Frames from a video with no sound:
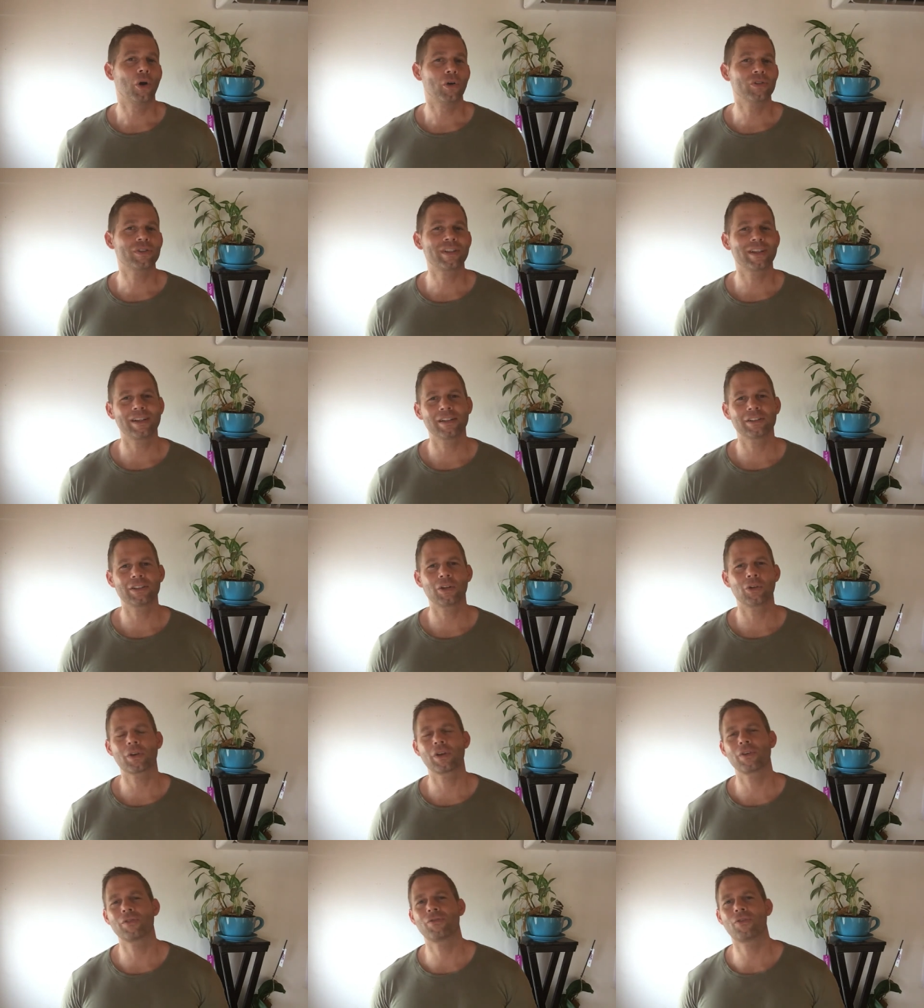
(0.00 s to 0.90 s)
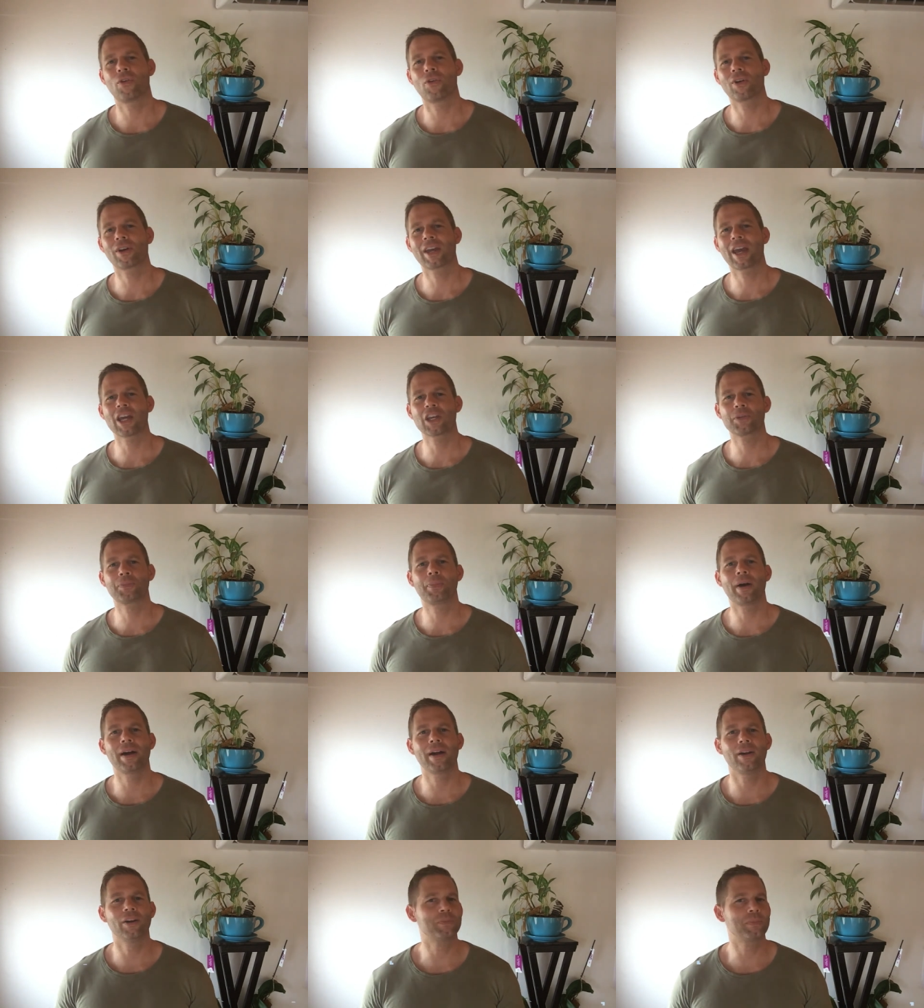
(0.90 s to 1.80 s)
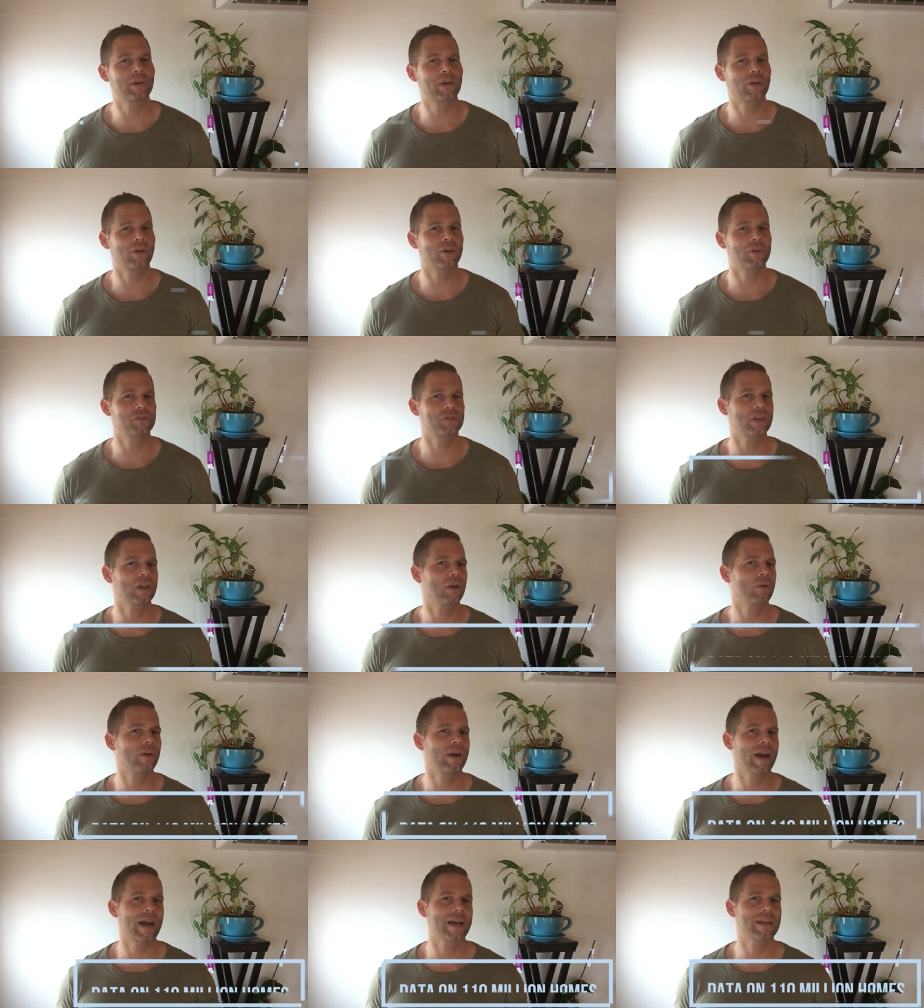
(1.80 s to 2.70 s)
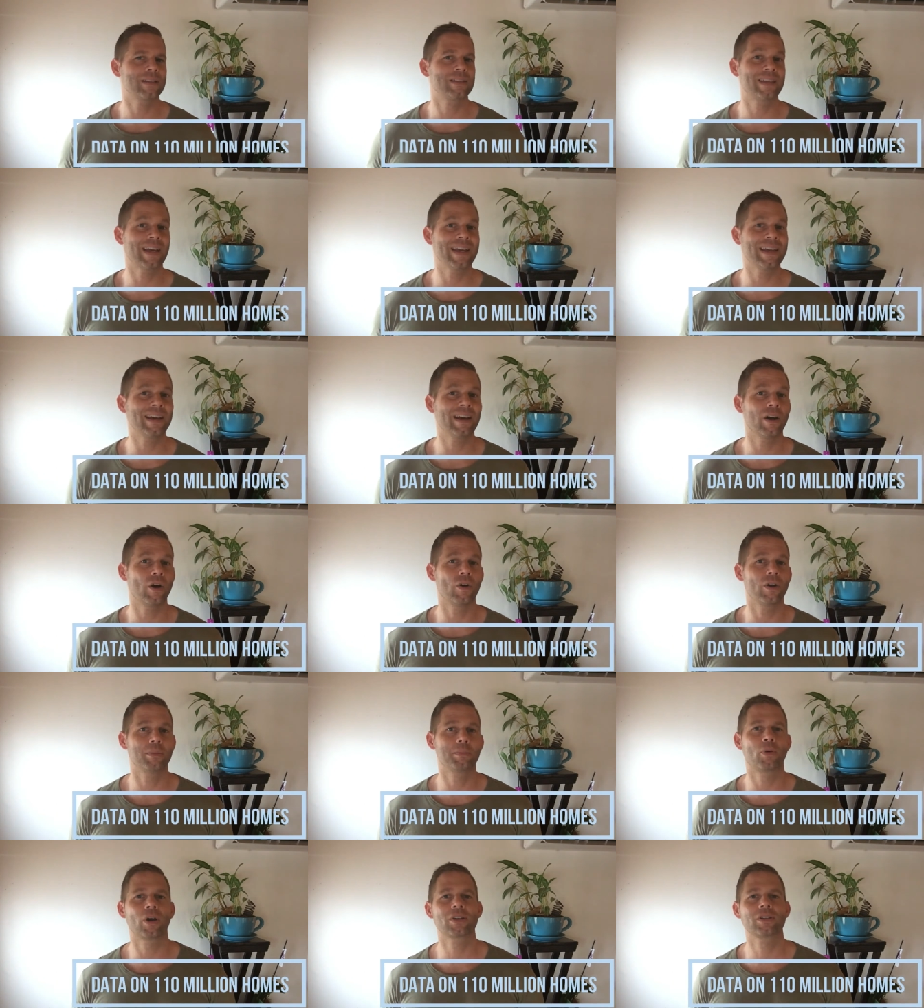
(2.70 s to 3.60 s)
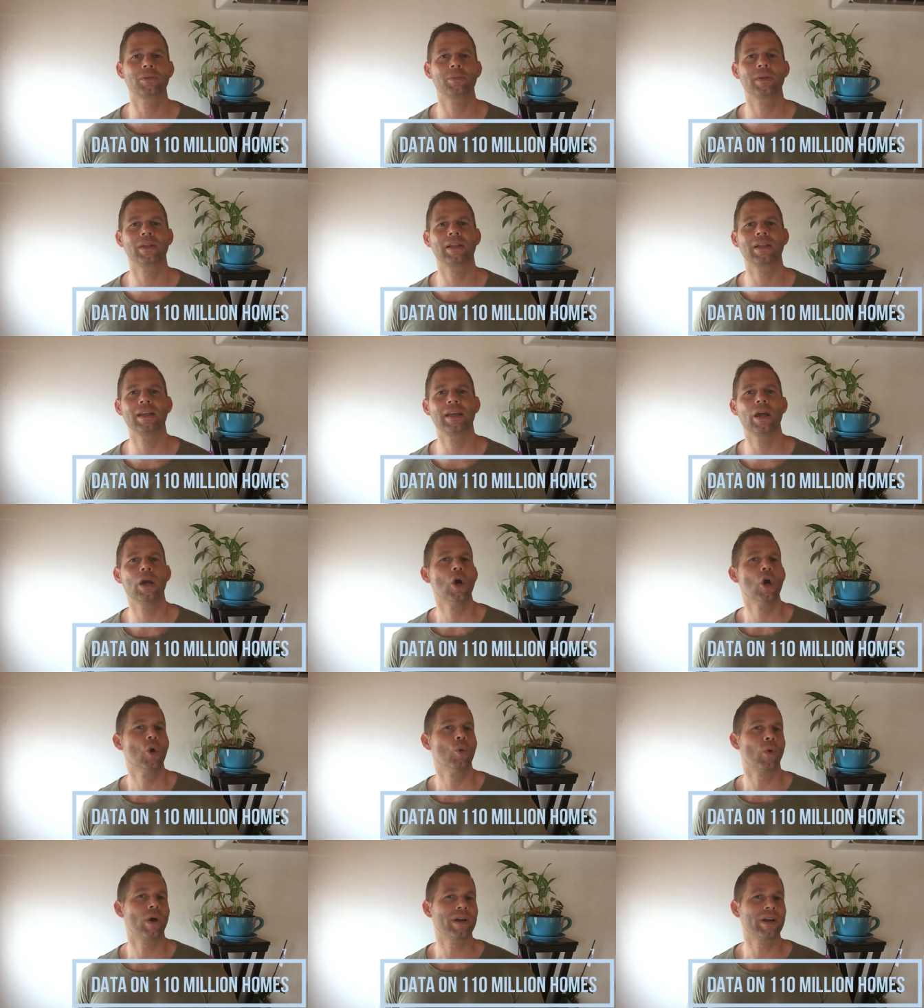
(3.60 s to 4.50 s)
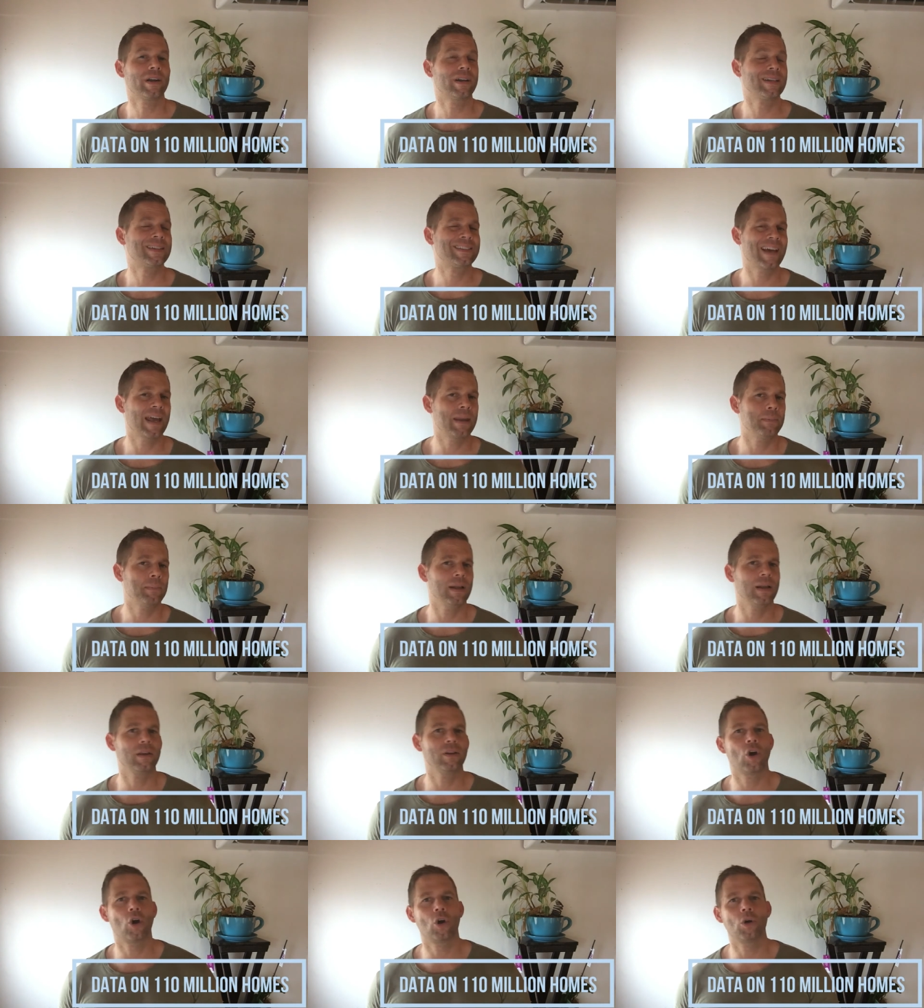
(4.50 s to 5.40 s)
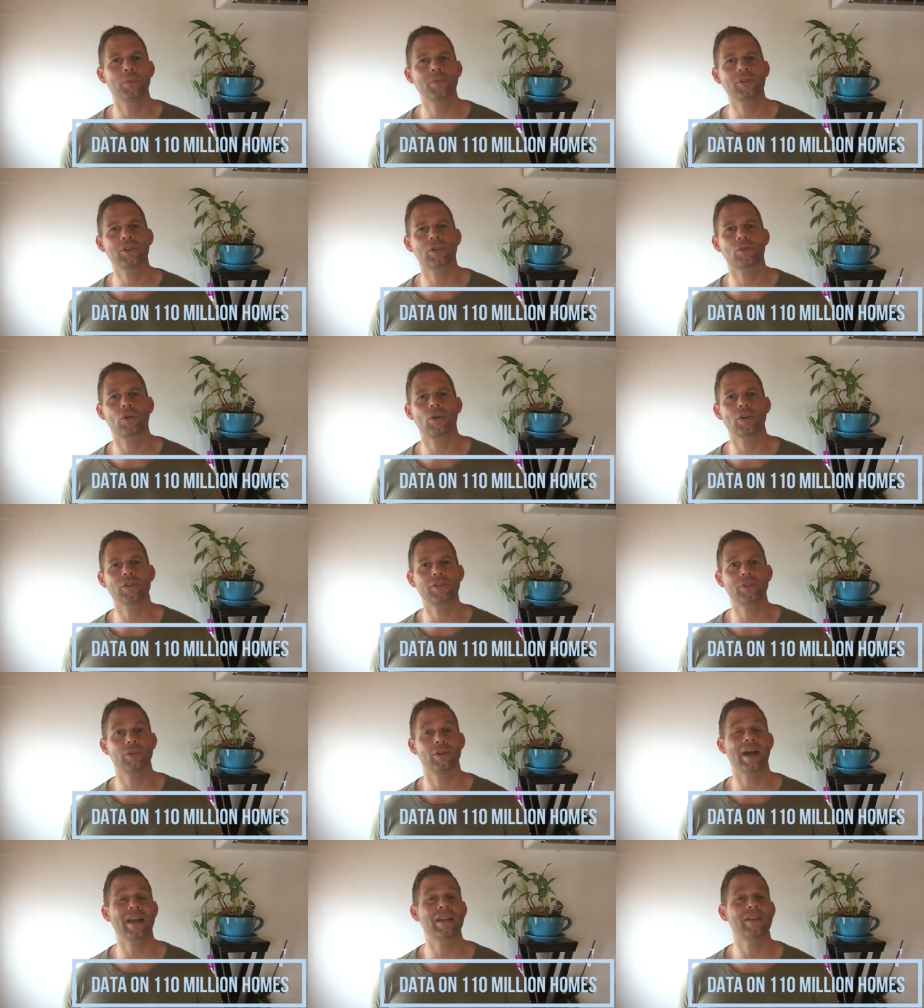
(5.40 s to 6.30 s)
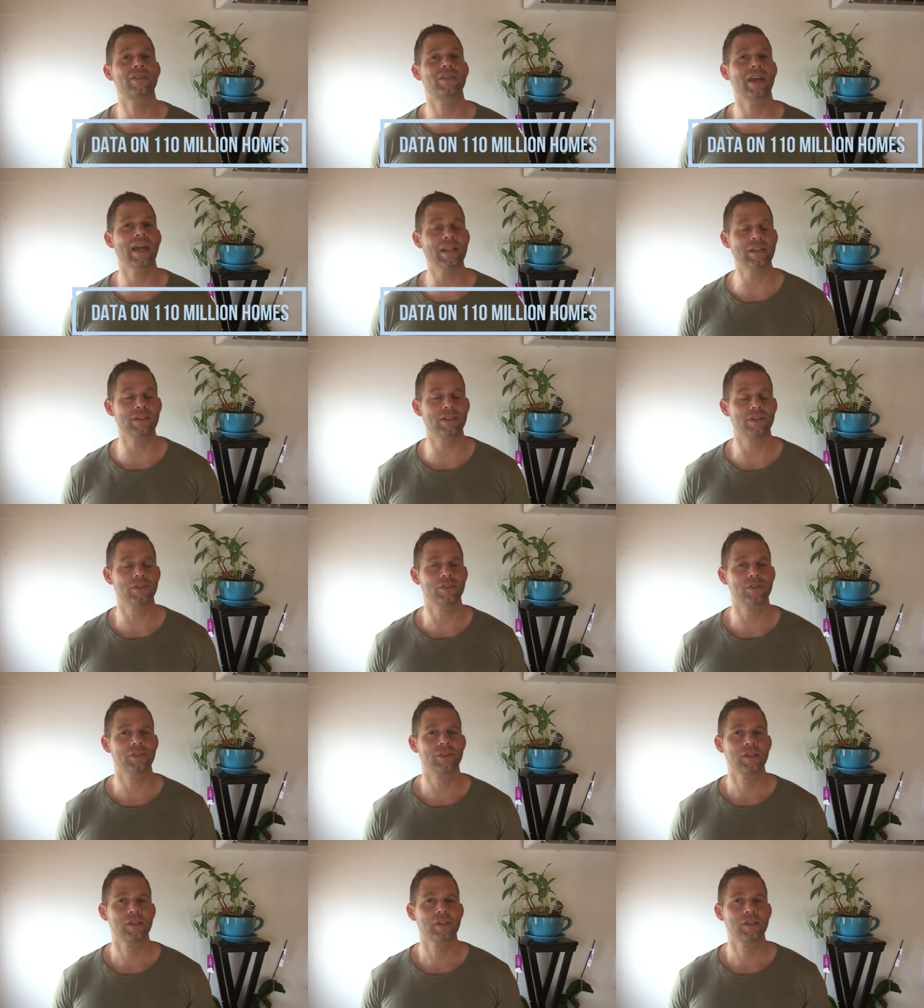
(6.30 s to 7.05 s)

wholesalers looking for cash buyers, because Zillow has data on approximately one hundred ten million homes across the United States.